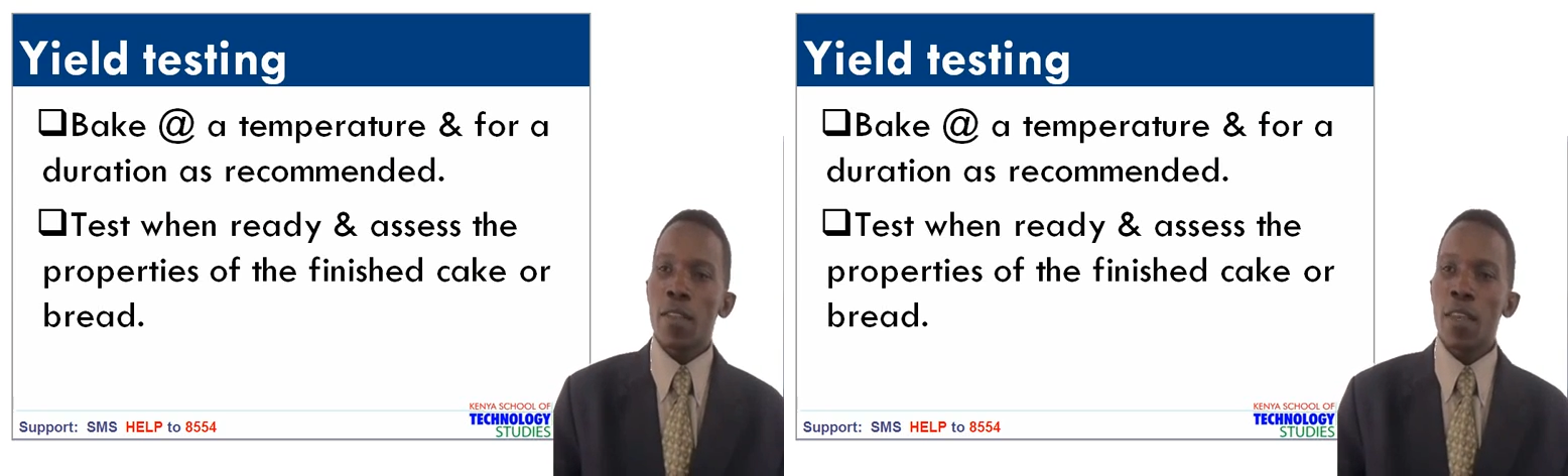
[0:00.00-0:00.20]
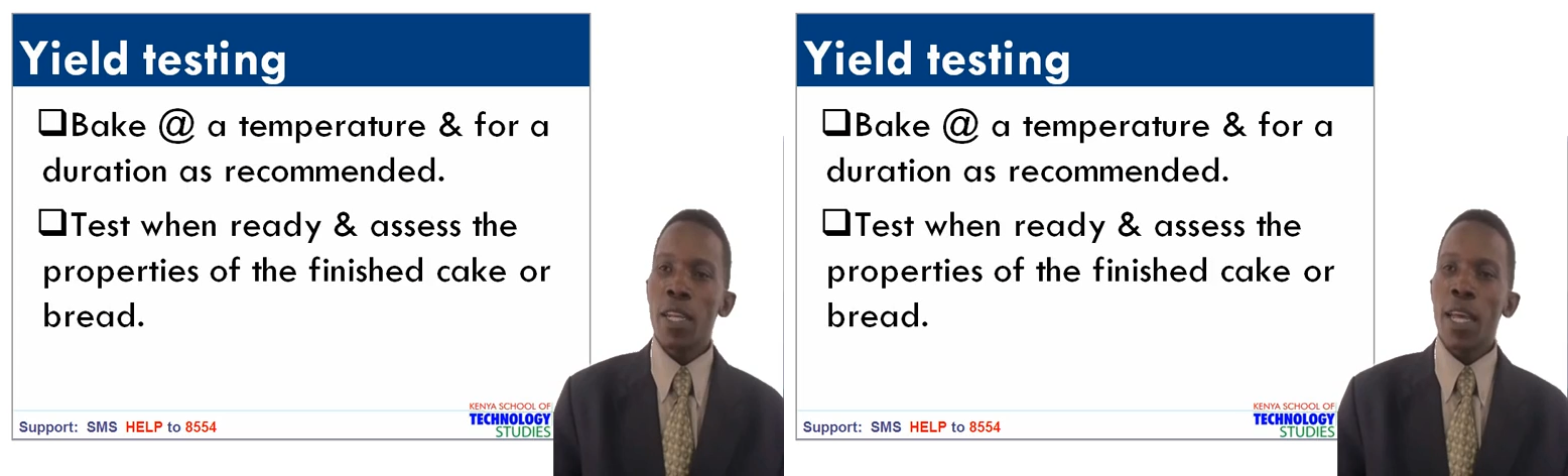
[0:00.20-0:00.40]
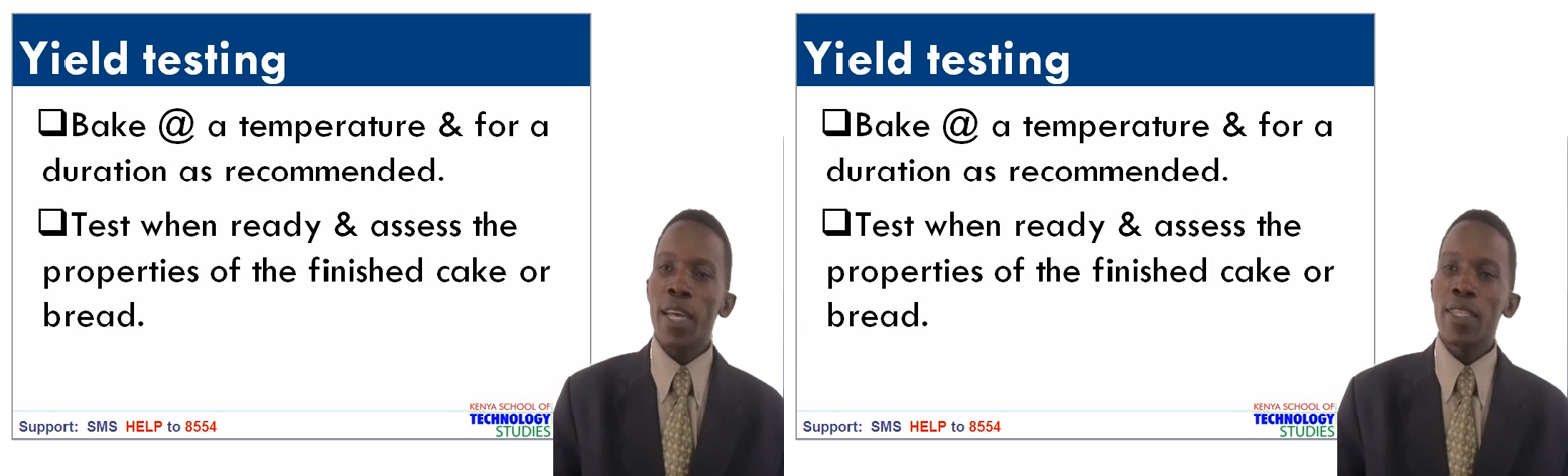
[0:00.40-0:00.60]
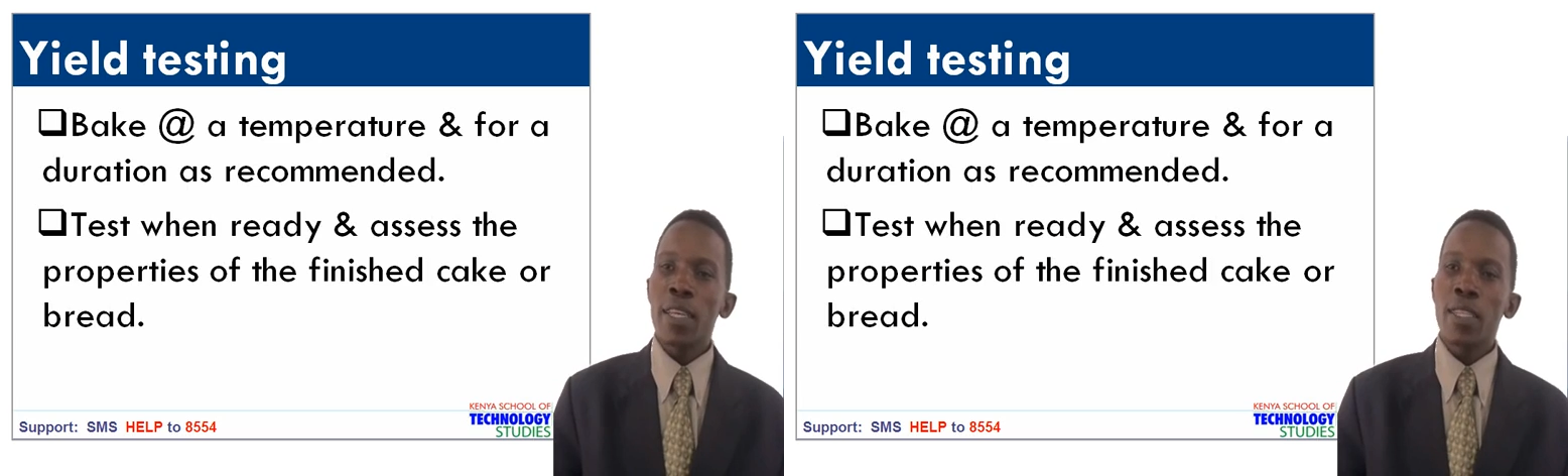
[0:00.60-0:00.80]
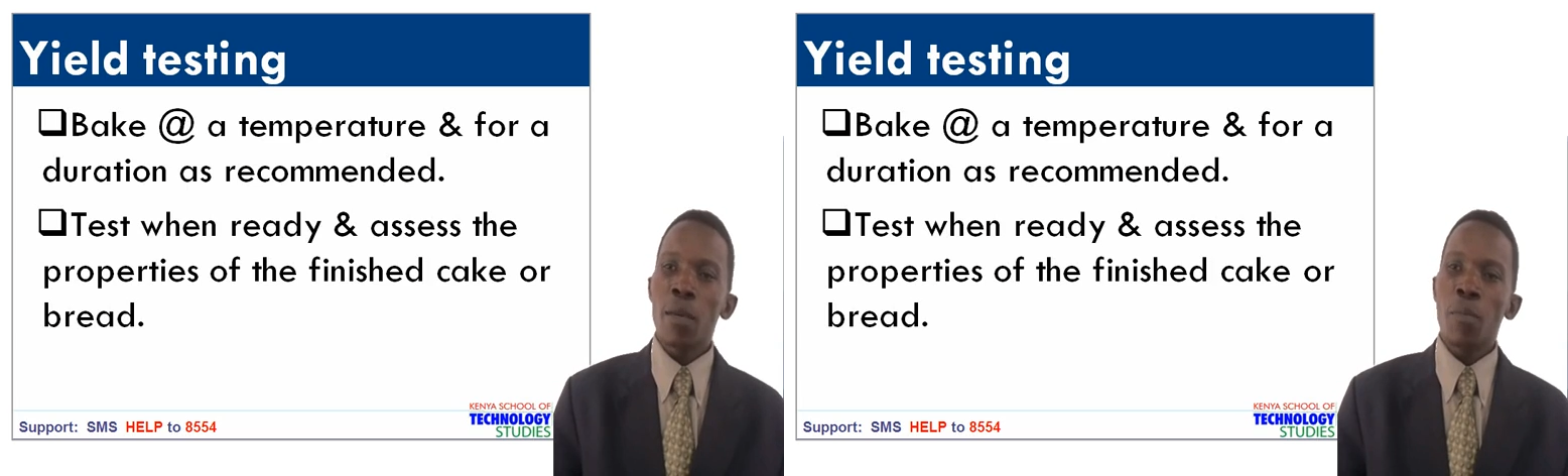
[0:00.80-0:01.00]
Then
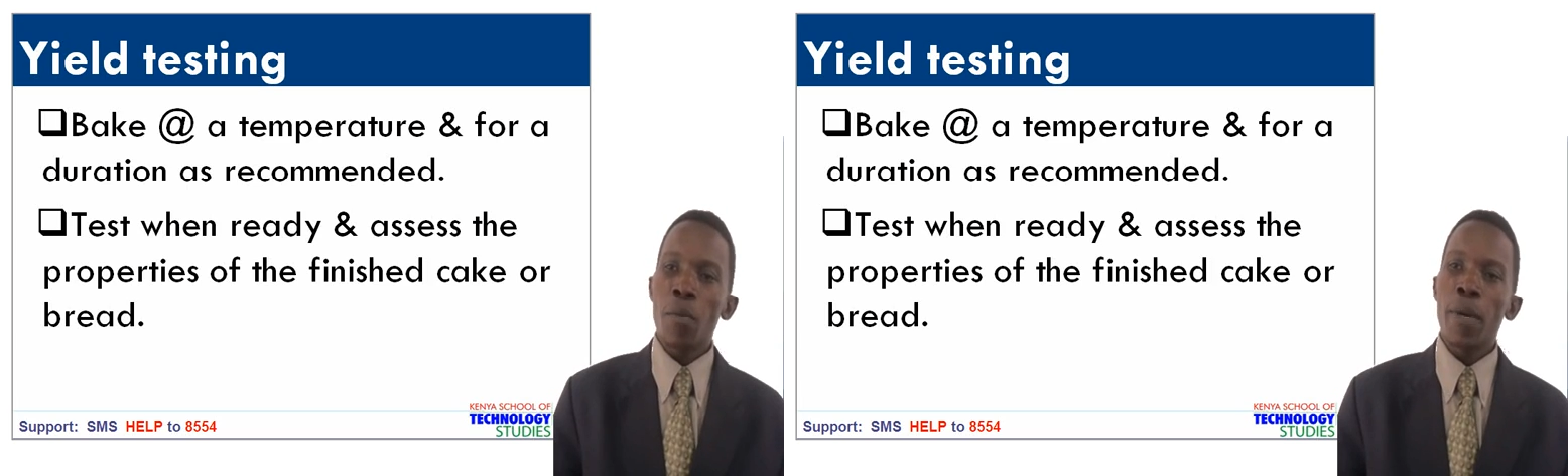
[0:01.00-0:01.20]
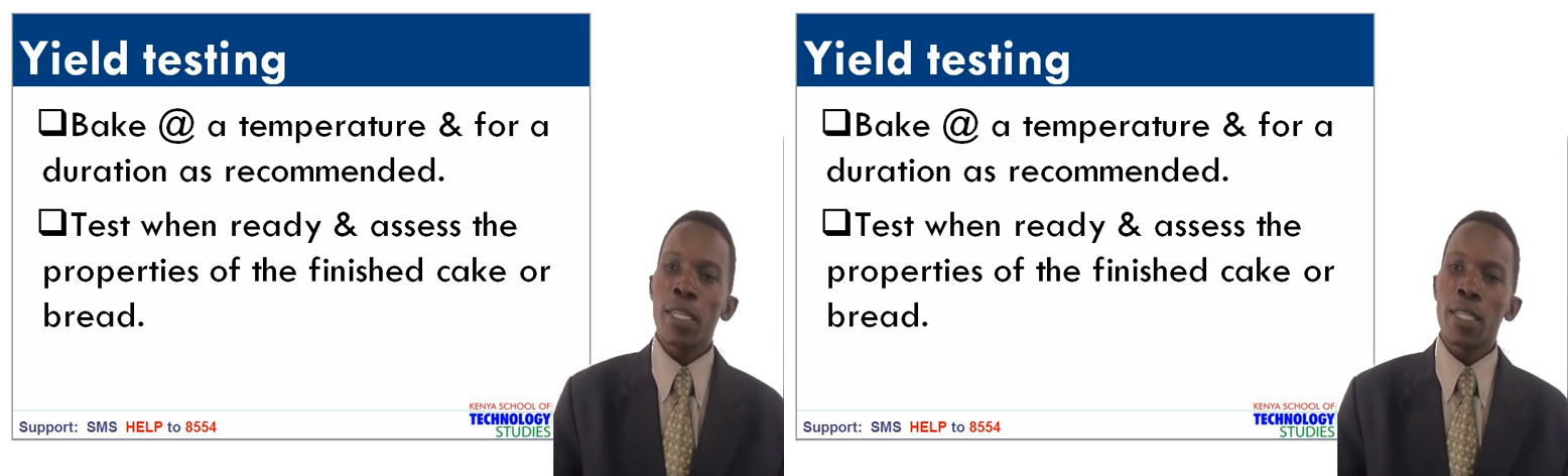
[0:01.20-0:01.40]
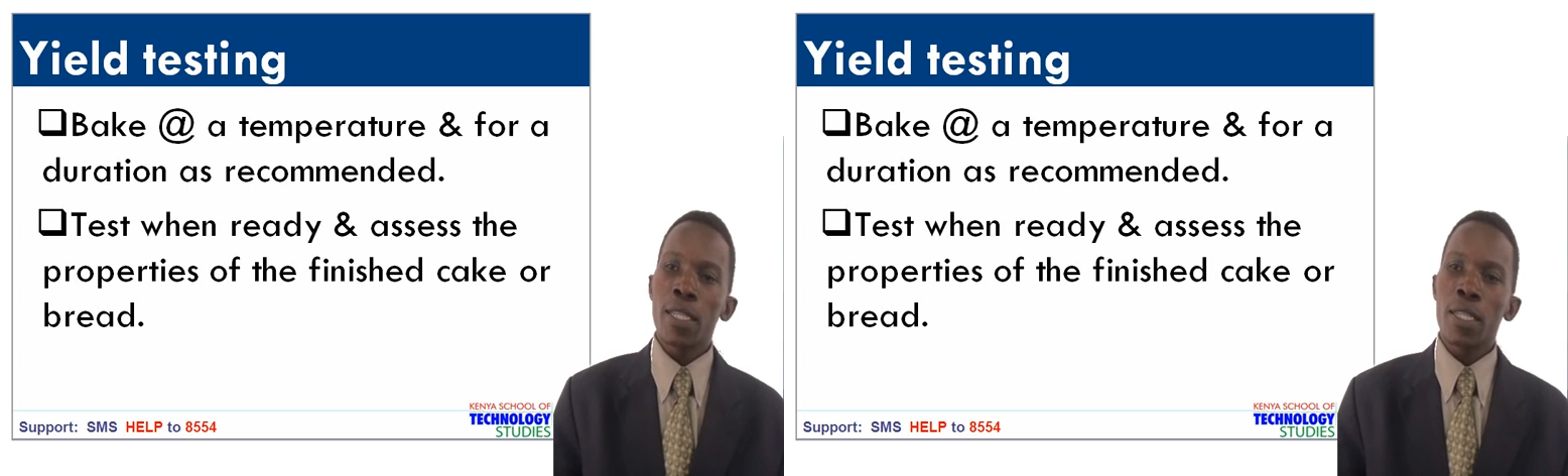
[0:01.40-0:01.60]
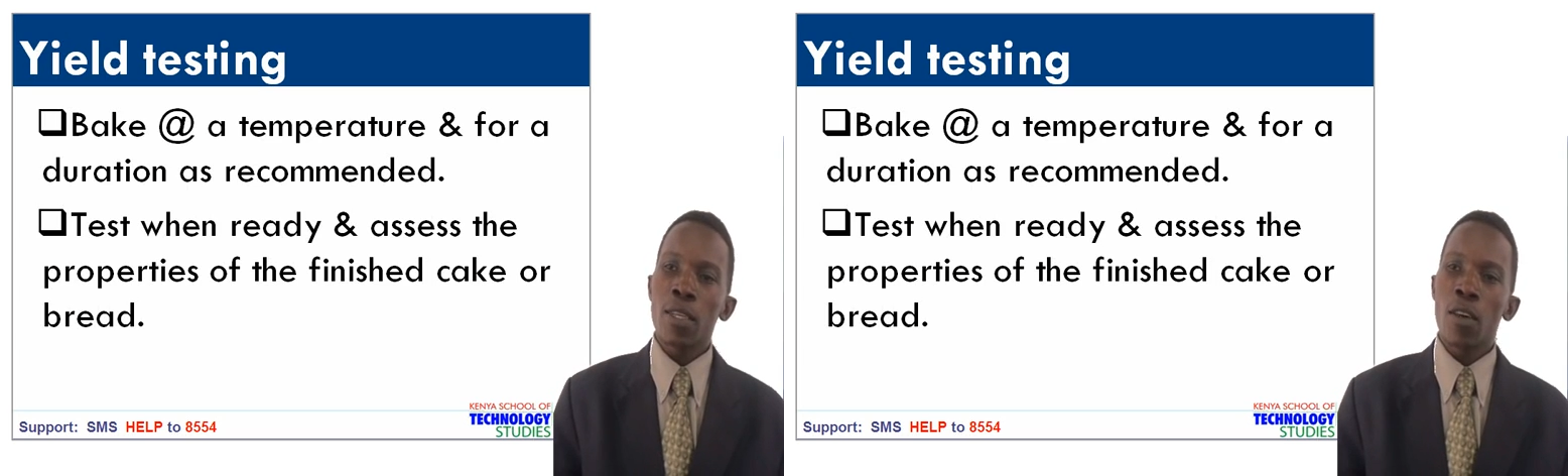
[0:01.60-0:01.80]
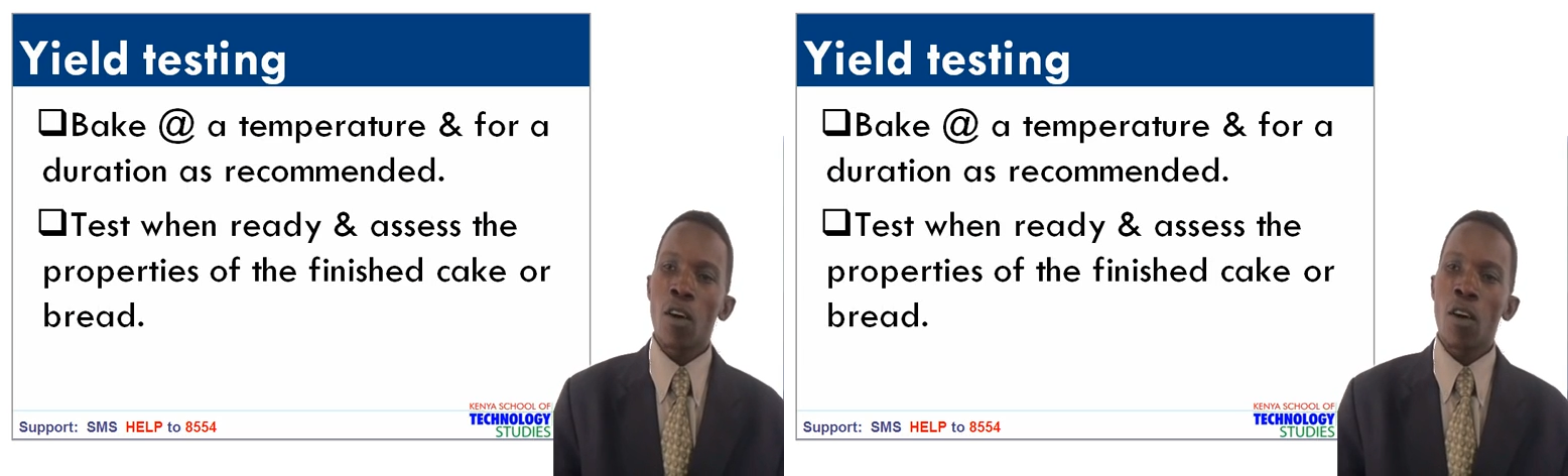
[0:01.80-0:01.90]
assess the properties